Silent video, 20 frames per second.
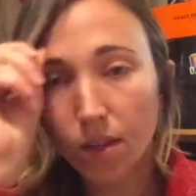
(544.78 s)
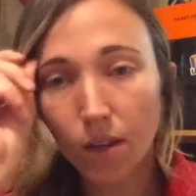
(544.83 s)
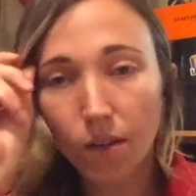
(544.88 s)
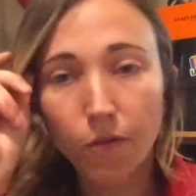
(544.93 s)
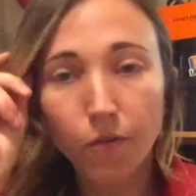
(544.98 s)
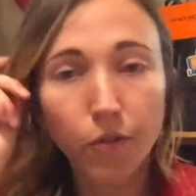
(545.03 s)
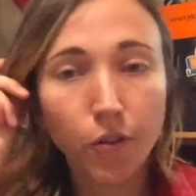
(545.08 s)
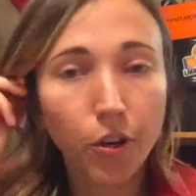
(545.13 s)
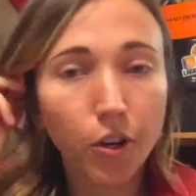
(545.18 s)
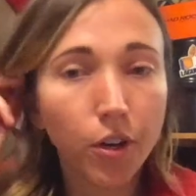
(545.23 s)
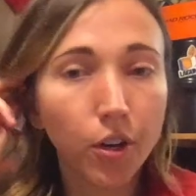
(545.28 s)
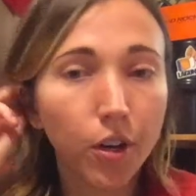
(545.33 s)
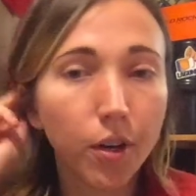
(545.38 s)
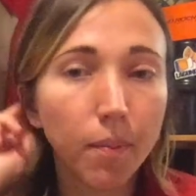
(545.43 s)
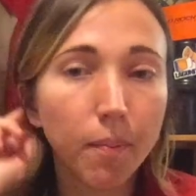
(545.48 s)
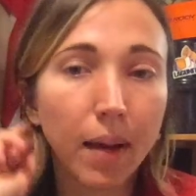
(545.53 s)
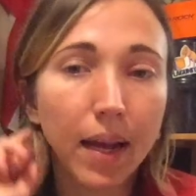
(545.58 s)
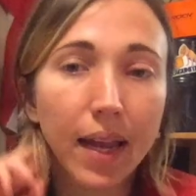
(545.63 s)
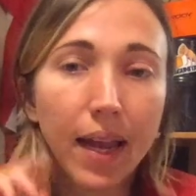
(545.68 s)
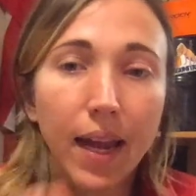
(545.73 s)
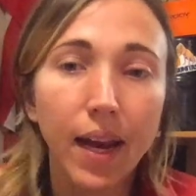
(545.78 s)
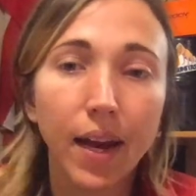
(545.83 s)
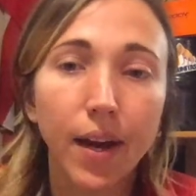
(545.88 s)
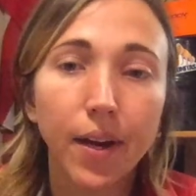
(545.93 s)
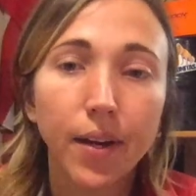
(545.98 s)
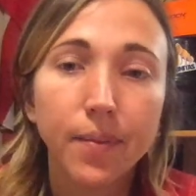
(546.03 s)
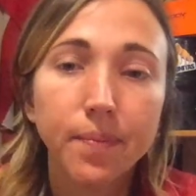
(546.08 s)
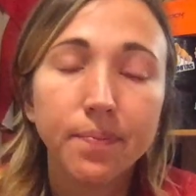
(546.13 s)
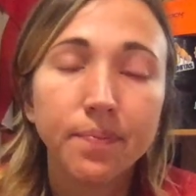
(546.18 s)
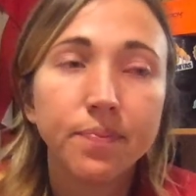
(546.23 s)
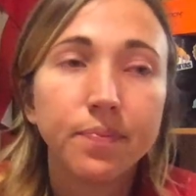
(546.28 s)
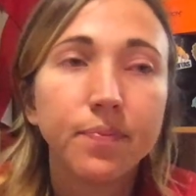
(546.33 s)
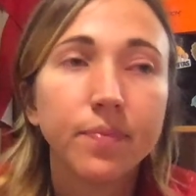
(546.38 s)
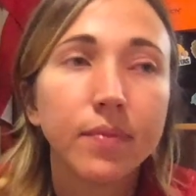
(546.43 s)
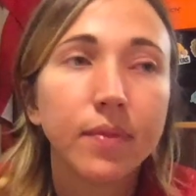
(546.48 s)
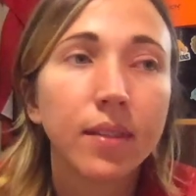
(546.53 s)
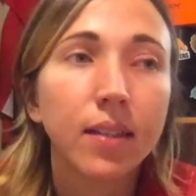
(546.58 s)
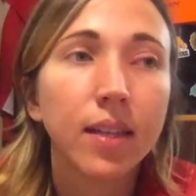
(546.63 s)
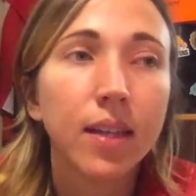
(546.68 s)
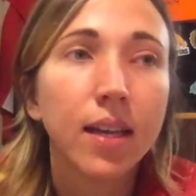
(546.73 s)
for my hair.
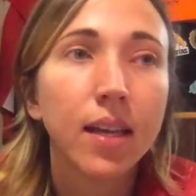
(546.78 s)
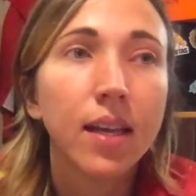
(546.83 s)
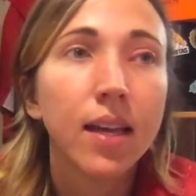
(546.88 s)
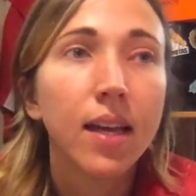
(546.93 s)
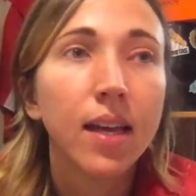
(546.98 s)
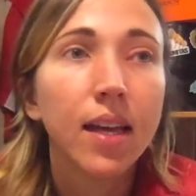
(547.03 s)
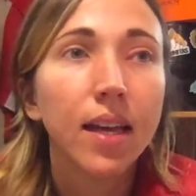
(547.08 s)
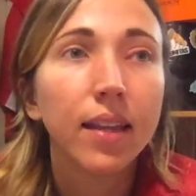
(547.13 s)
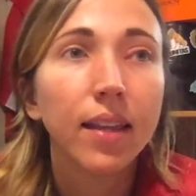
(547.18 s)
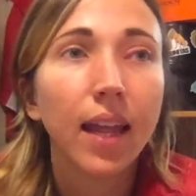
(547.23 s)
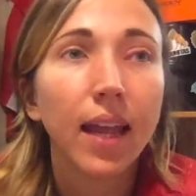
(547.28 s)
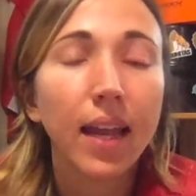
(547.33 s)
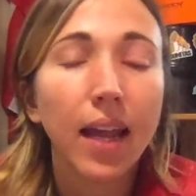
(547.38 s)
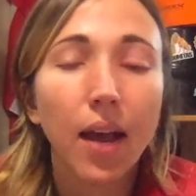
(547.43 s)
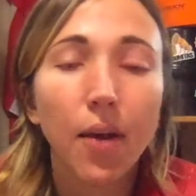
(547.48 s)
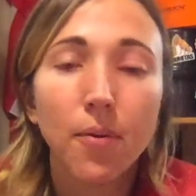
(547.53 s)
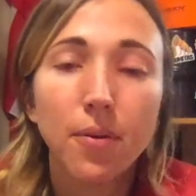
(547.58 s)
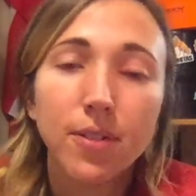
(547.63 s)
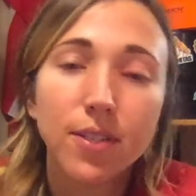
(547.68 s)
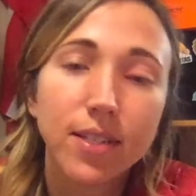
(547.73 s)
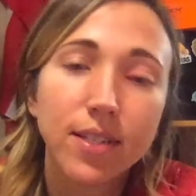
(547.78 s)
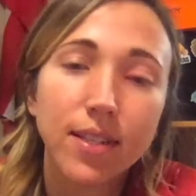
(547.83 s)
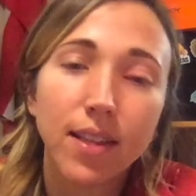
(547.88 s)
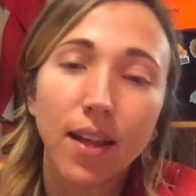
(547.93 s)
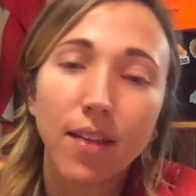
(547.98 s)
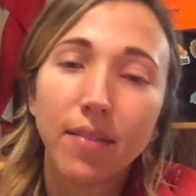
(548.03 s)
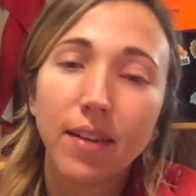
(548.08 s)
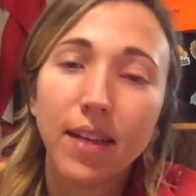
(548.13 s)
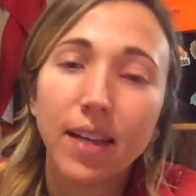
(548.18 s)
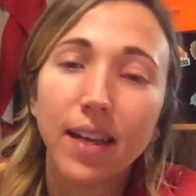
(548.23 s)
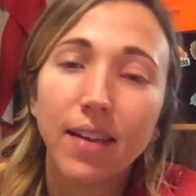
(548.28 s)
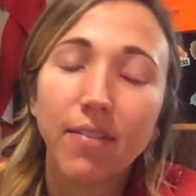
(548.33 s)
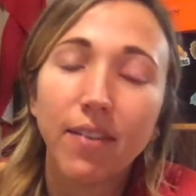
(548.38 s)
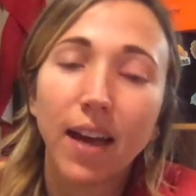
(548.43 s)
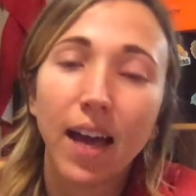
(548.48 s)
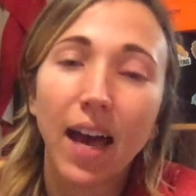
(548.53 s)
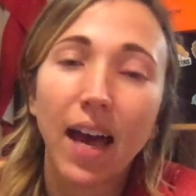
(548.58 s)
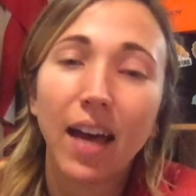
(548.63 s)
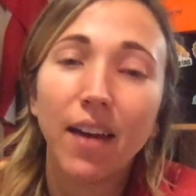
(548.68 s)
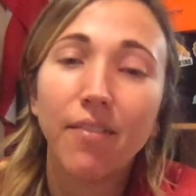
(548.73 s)
Like, I would just love it if I
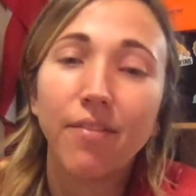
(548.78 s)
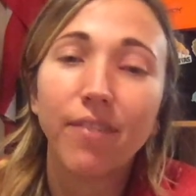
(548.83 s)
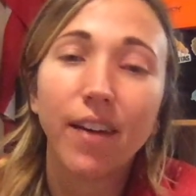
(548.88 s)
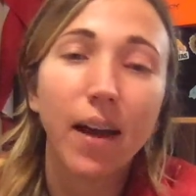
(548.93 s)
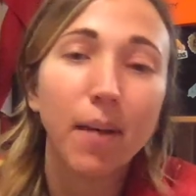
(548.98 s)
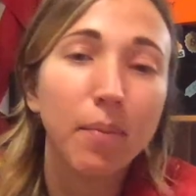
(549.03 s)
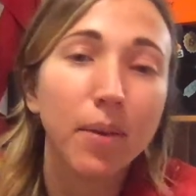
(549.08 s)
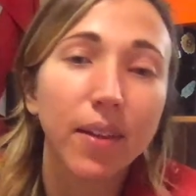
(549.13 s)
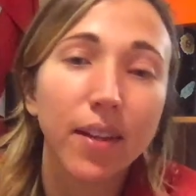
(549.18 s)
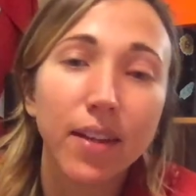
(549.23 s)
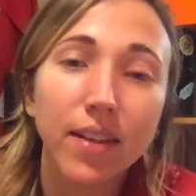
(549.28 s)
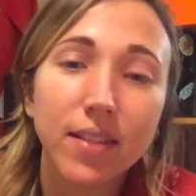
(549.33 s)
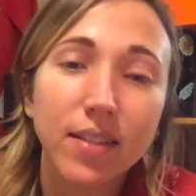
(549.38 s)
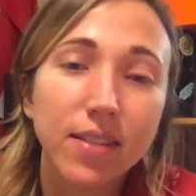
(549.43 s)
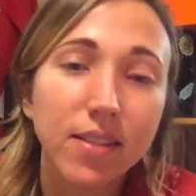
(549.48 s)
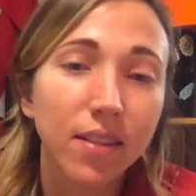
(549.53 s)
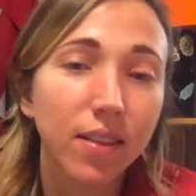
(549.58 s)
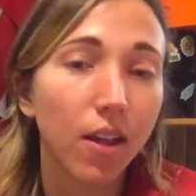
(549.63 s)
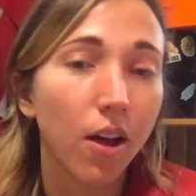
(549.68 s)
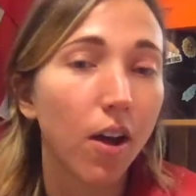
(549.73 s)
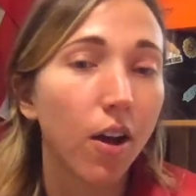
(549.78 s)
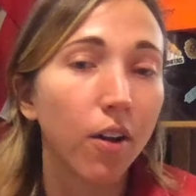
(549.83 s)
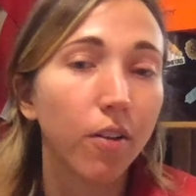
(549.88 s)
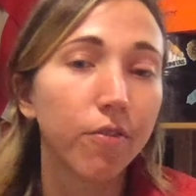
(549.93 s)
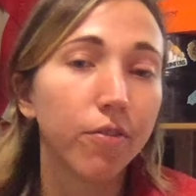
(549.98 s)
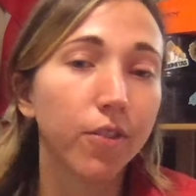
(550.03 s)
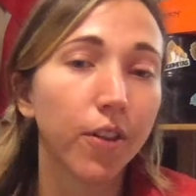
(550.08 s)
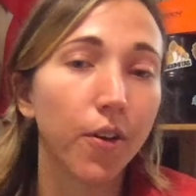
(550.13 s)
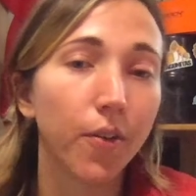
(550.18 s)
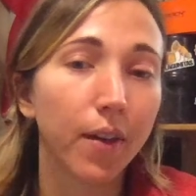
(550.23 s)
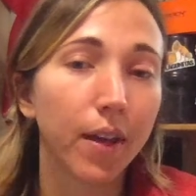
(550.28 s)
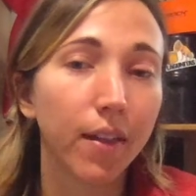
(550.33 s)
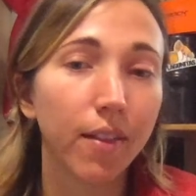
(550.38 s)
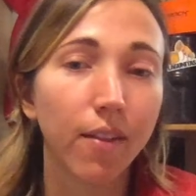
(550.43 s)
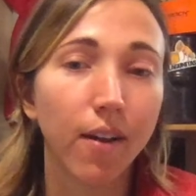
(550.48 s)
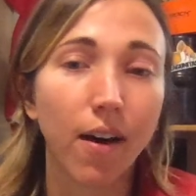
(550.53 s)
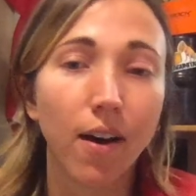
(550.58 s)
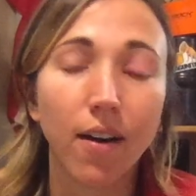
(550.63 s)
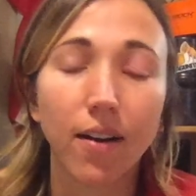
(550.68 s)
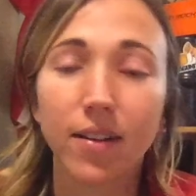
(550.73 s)
had fabulous long flowing
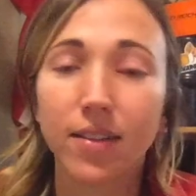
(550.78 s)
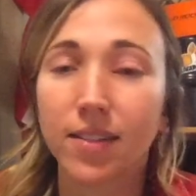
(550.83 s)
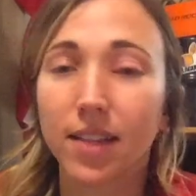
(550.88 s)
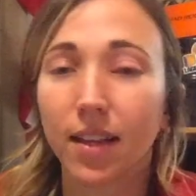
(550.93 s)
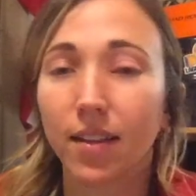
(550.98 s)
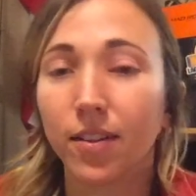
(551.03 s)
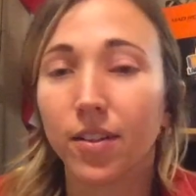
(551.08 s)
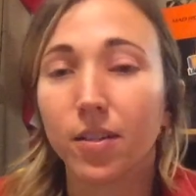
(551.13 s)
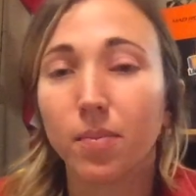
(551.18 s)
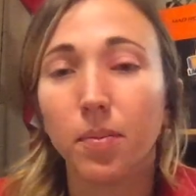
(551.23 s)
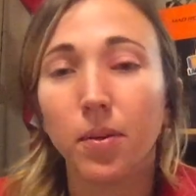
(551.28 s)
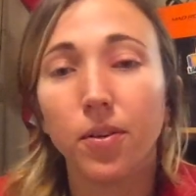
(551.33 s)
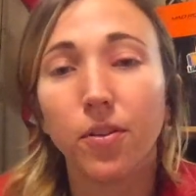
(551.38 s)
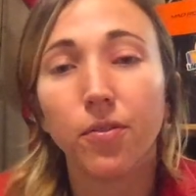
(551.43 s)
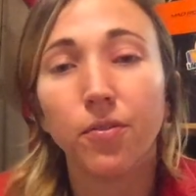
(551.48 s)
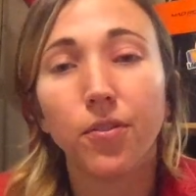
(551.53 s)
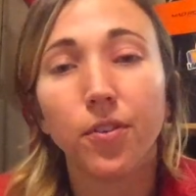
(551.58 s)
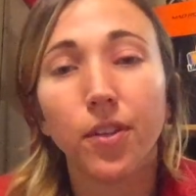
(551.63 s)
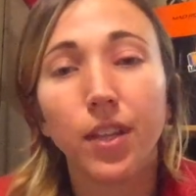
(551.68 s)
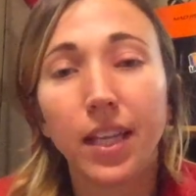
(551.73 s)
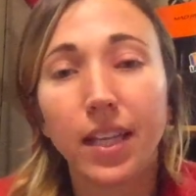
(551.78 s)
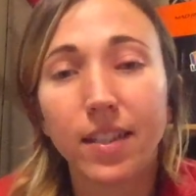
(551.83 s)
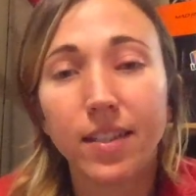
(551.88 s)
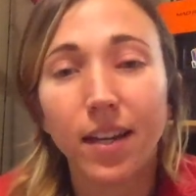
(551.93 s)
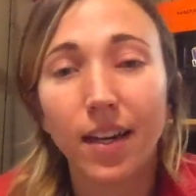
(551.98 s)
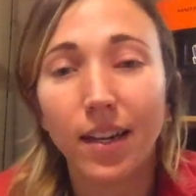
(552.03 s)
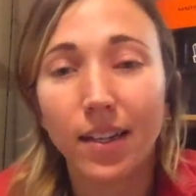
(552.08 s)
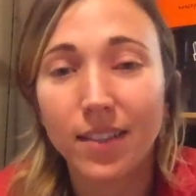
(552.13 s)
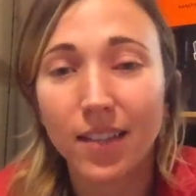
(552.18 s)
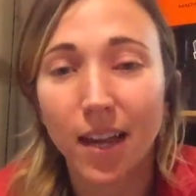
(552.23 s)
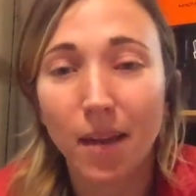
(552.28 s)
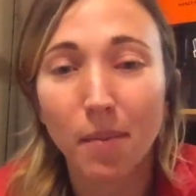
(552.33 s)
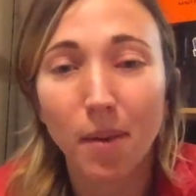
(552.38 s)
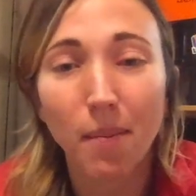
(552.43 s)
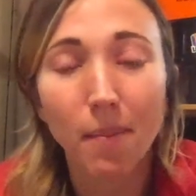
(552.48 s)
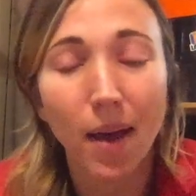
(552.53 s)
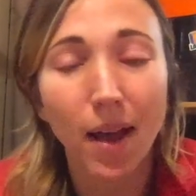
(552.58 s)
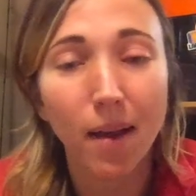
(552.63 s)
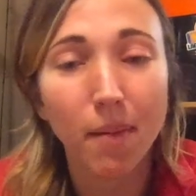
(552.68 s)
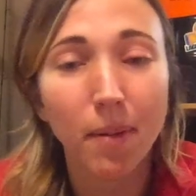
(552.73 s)
locks that looked beautiful the entire time I
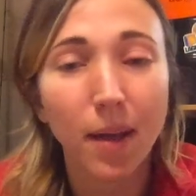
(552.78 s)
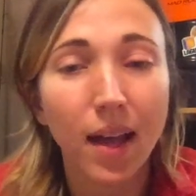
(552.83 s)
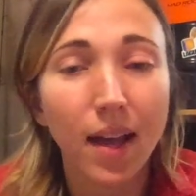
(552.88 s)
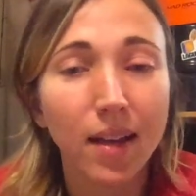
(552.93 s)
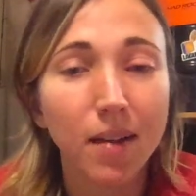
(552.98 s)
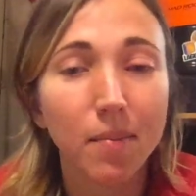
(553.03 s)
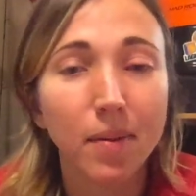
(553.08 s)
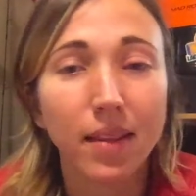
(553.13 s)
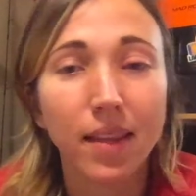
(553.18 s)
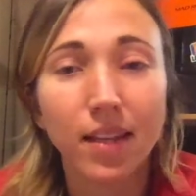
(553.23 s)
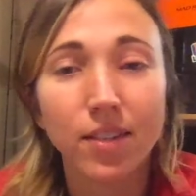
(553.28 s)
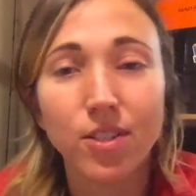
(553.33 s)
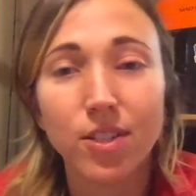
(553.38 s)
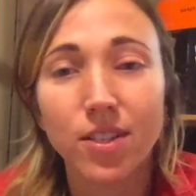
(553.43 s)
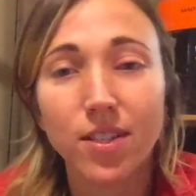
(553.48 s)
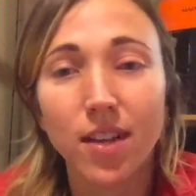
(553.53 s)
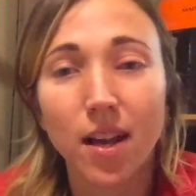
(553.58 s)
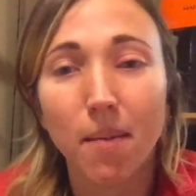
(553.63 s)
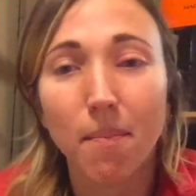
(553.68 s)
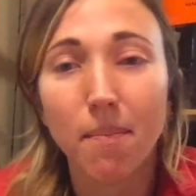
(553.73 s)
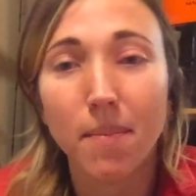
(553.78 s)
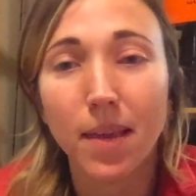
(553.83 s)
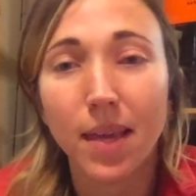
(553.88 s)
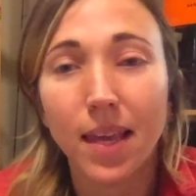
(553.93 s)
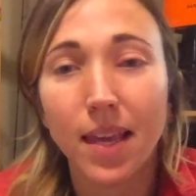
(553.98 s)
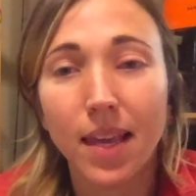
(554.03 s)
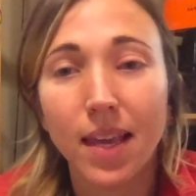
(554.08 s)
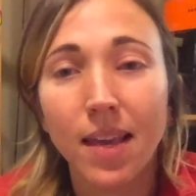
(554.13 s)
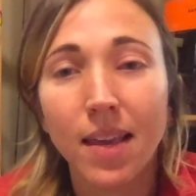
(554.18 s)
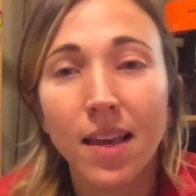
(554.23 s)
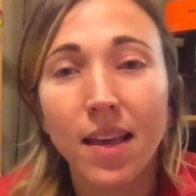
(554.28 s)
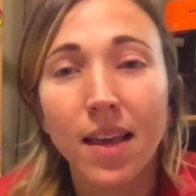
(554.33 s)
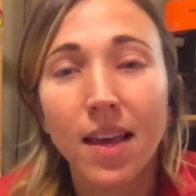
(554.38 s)
backpacked, but that's just not me.